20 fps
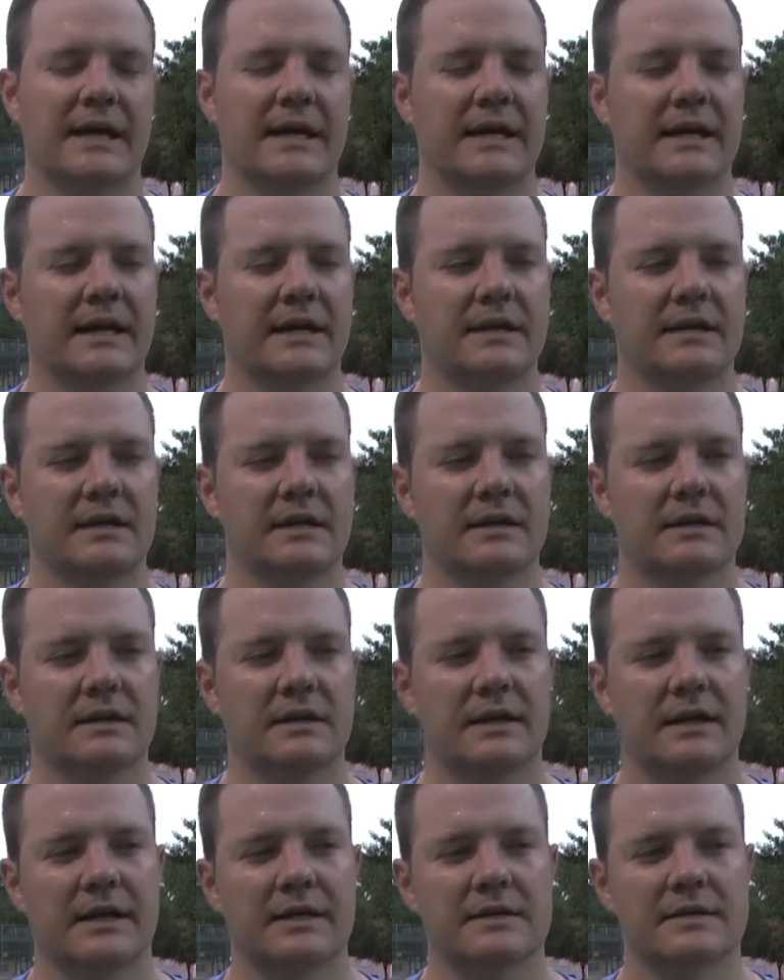And I think
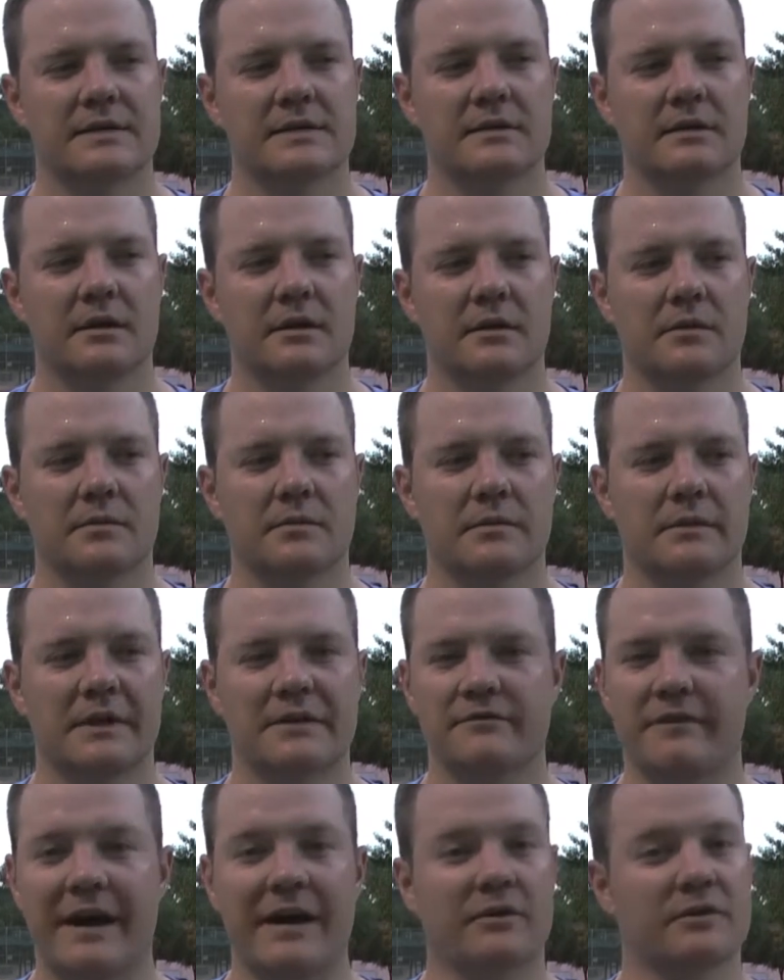that's
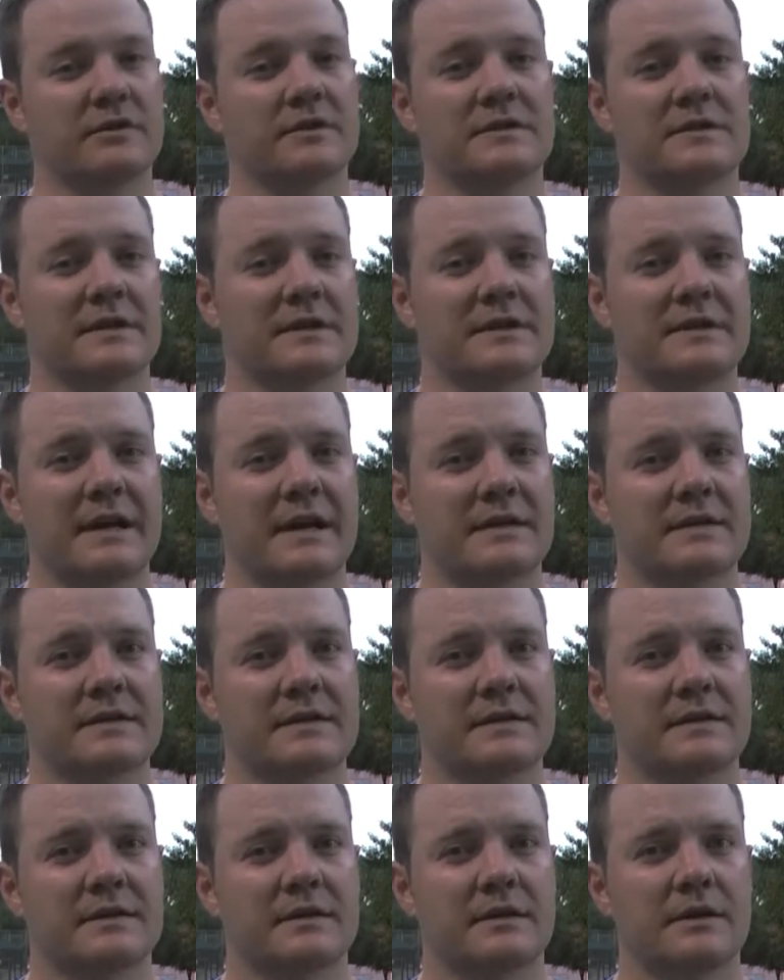vital to
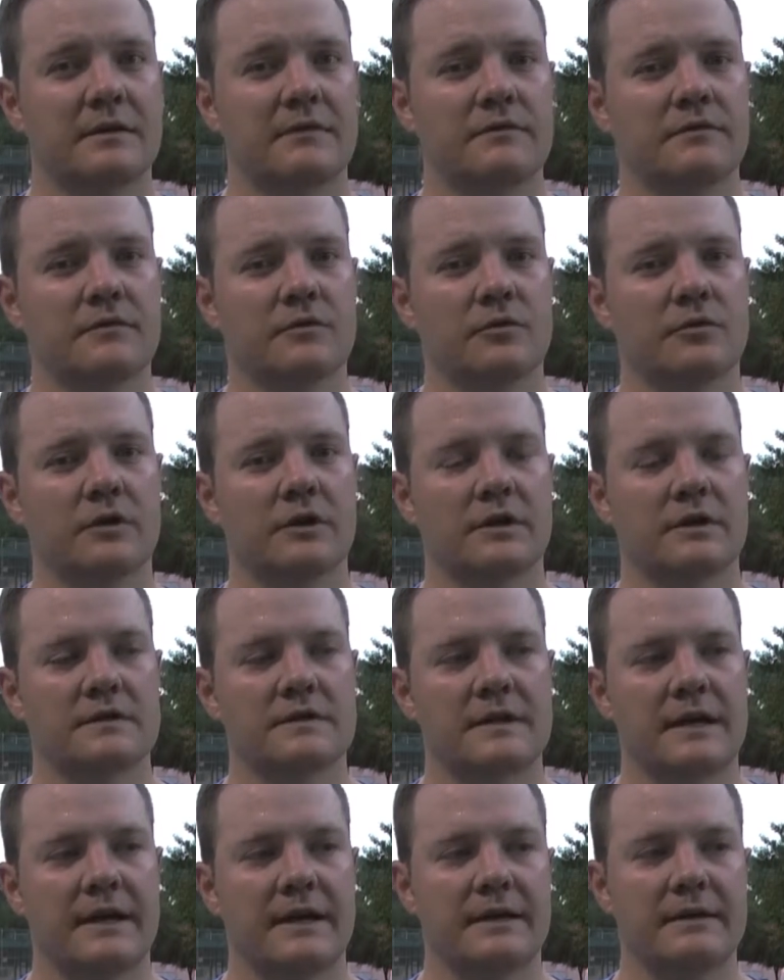success. If you're gonna
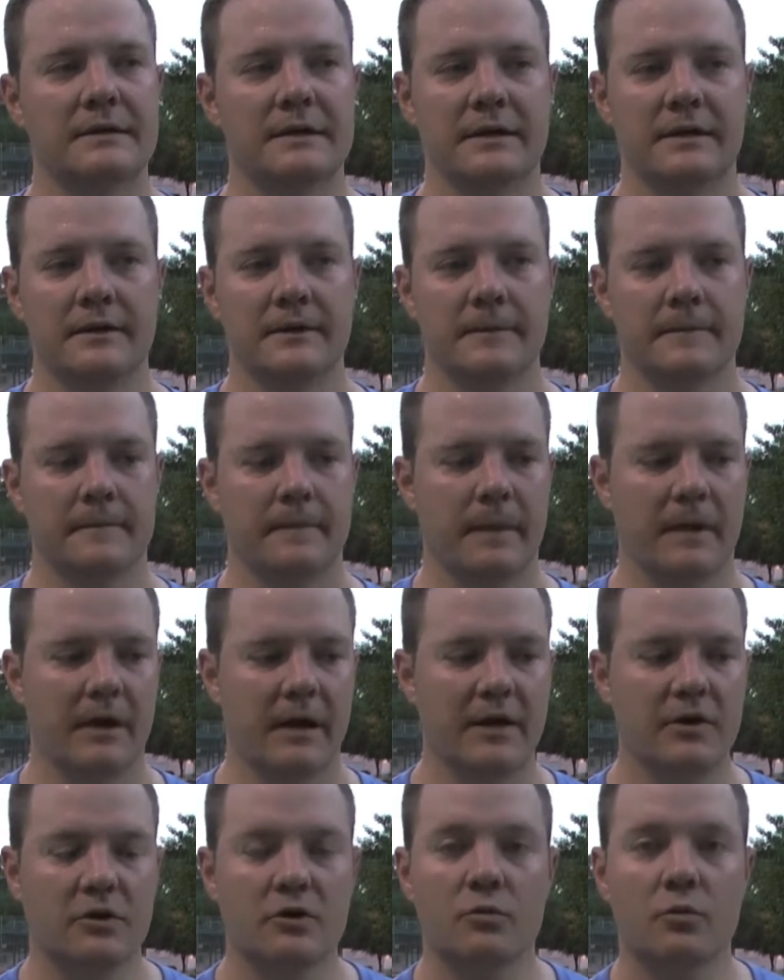say,
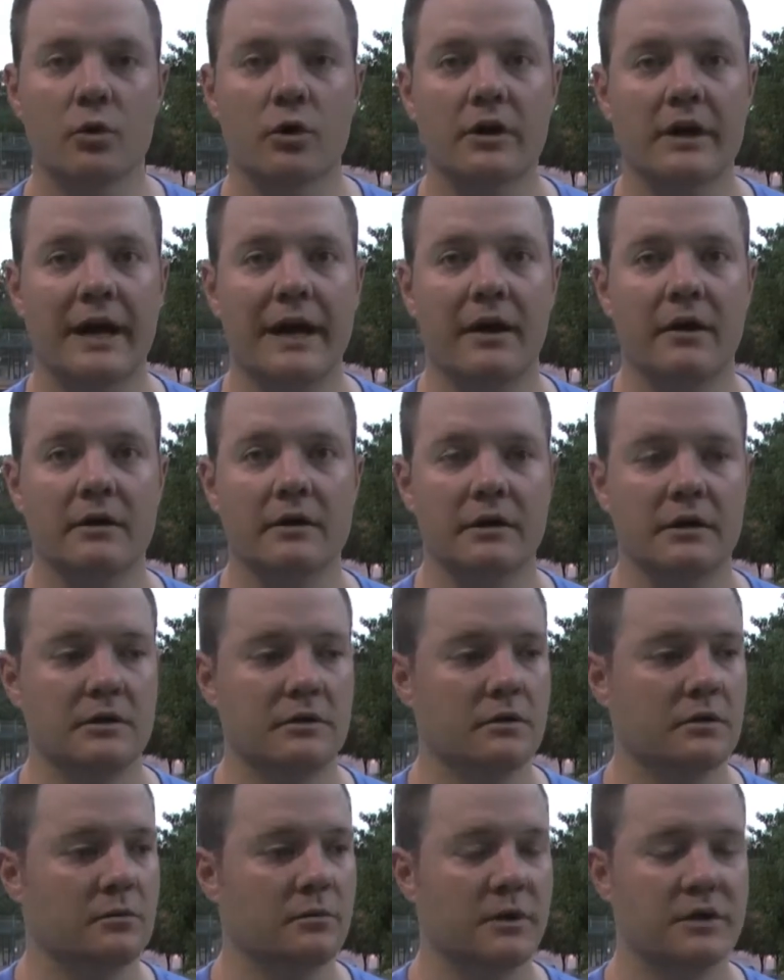hey, you can work out and
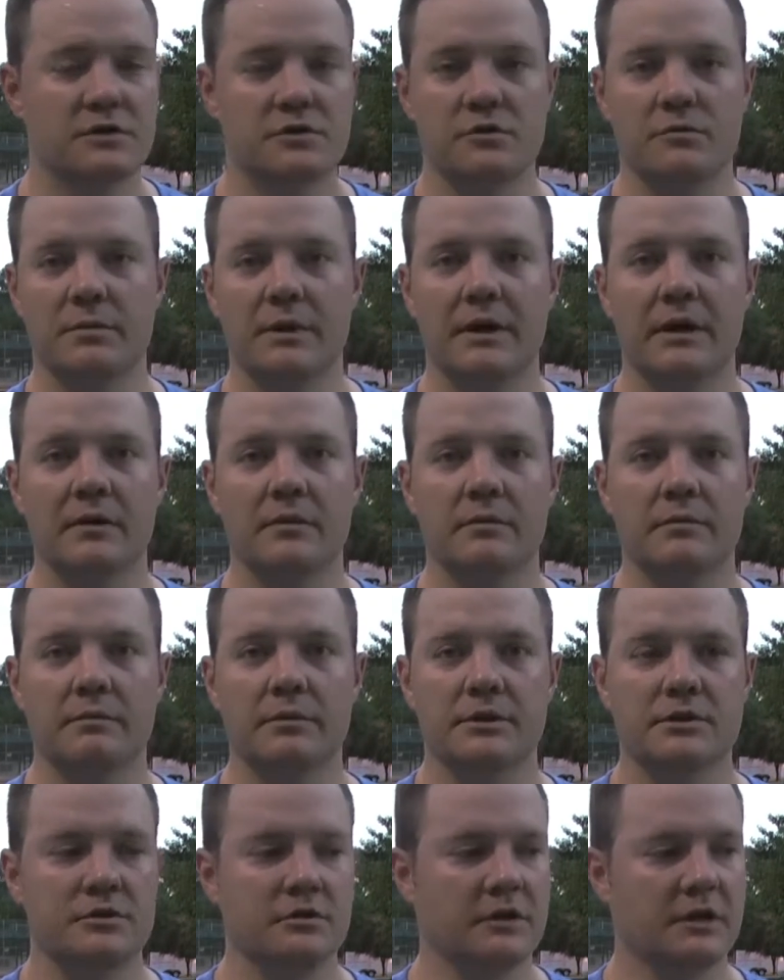you can bust your butt,
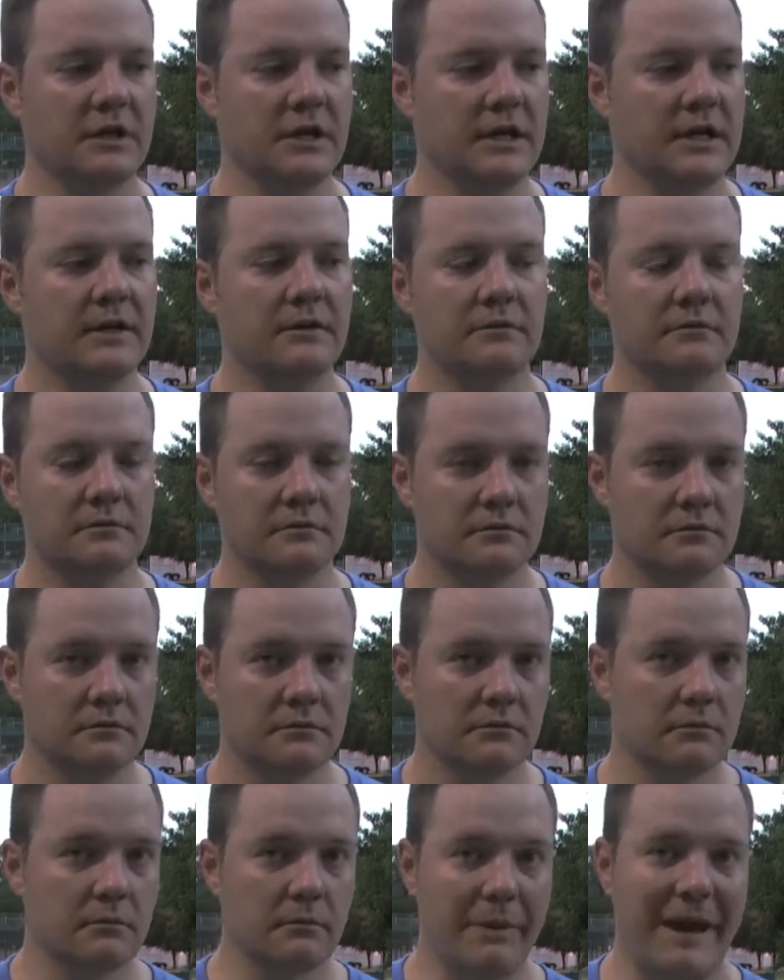but you can eat
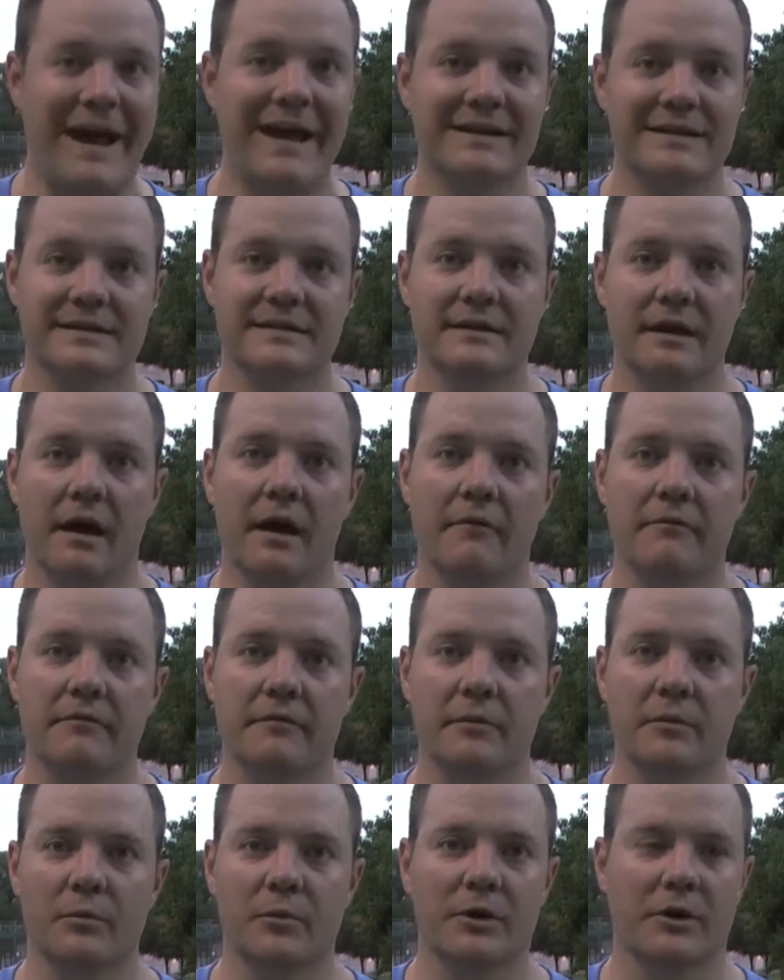bad stuff.
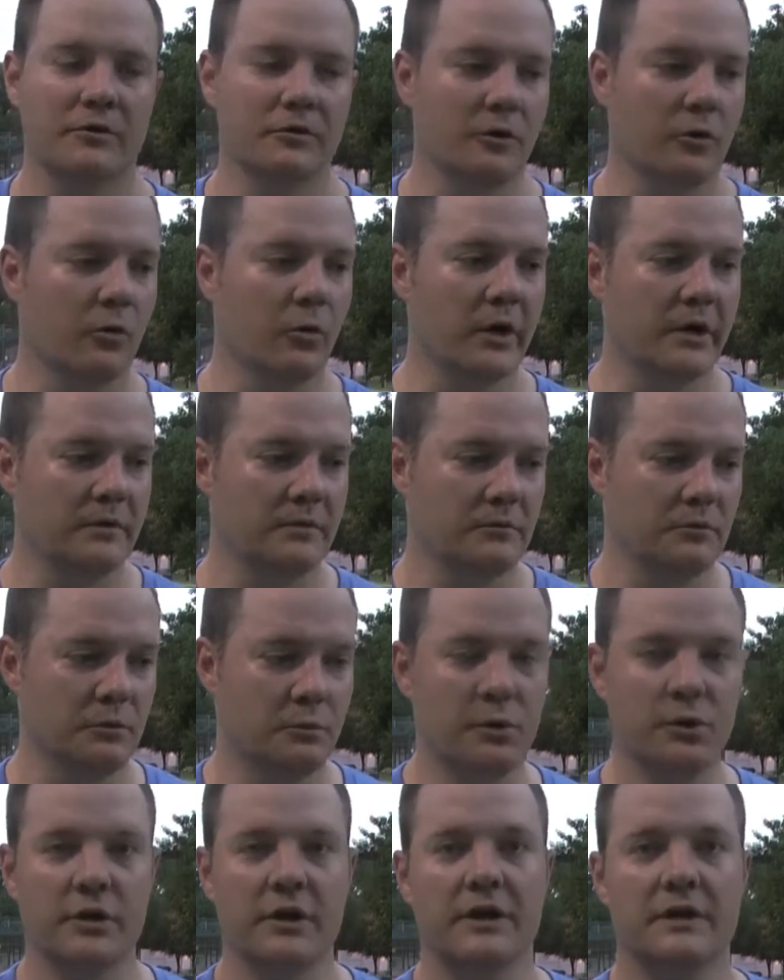I mean, we all know what
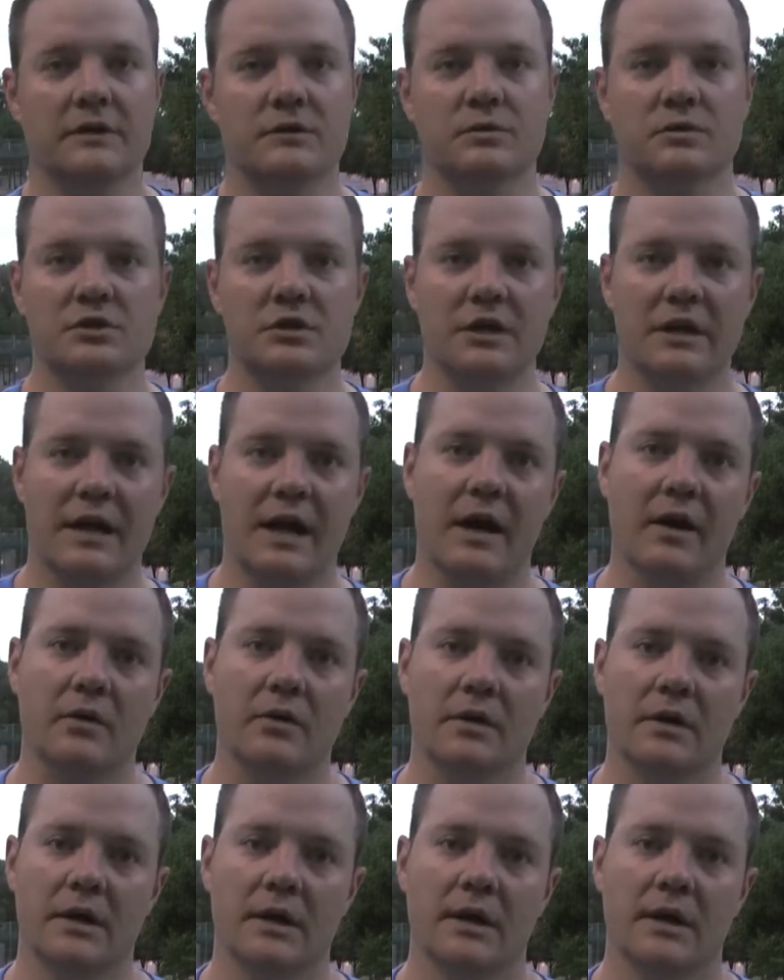you put in is what you get out.